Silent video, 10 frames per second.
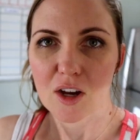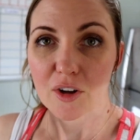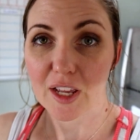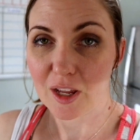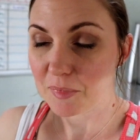
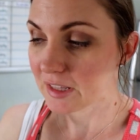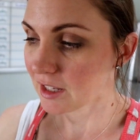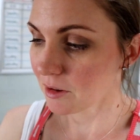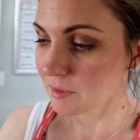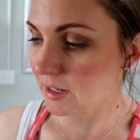Okay, I made
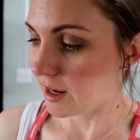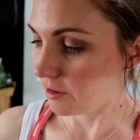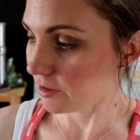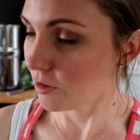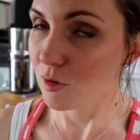them.
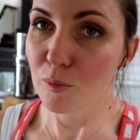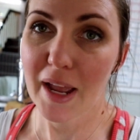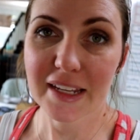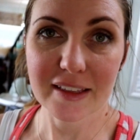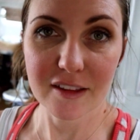Now they're going
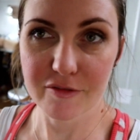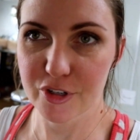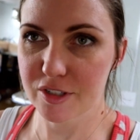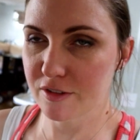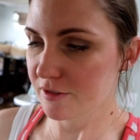back in the
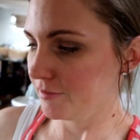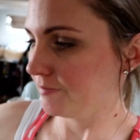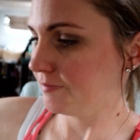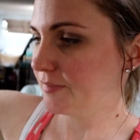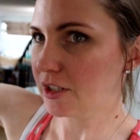freezer.
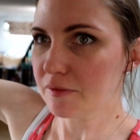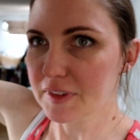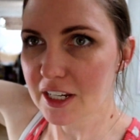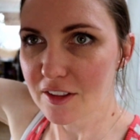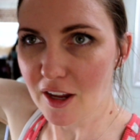So
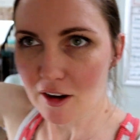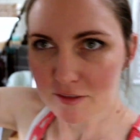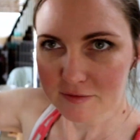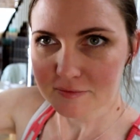here they are.